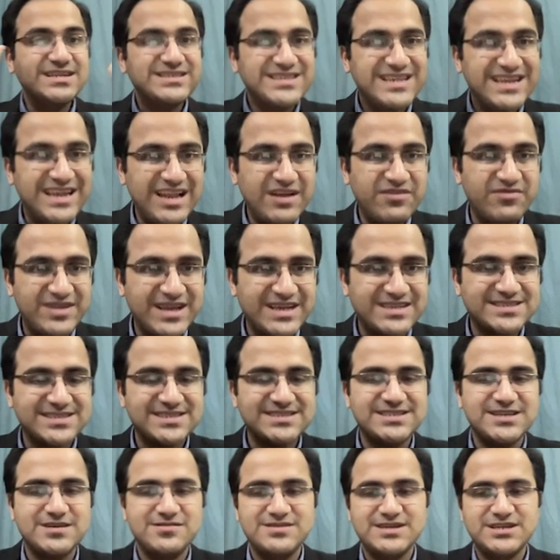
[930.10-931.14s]
is left axis
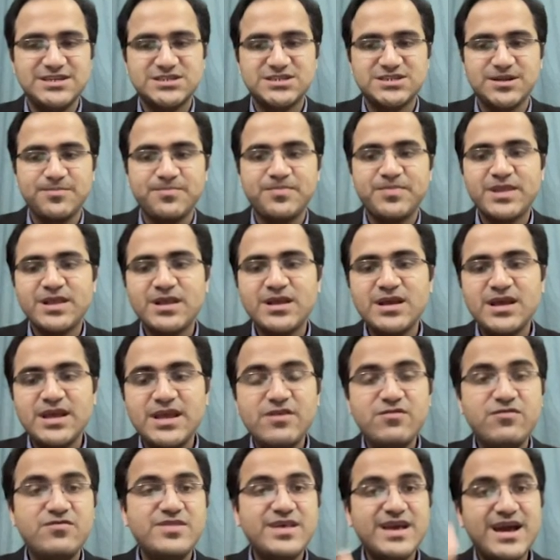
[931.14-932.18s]
deviation
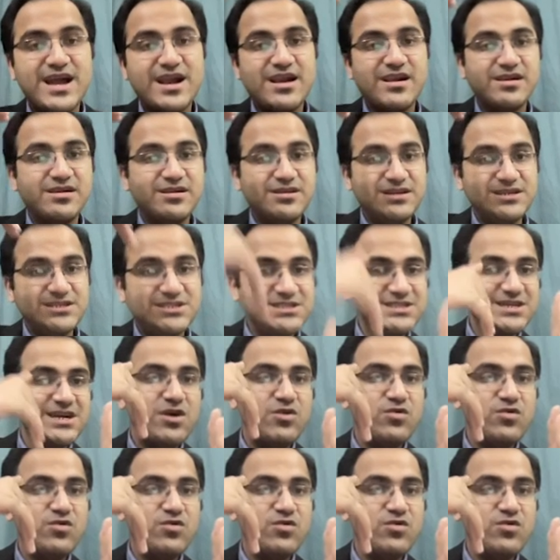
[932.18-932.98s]
if they are reaching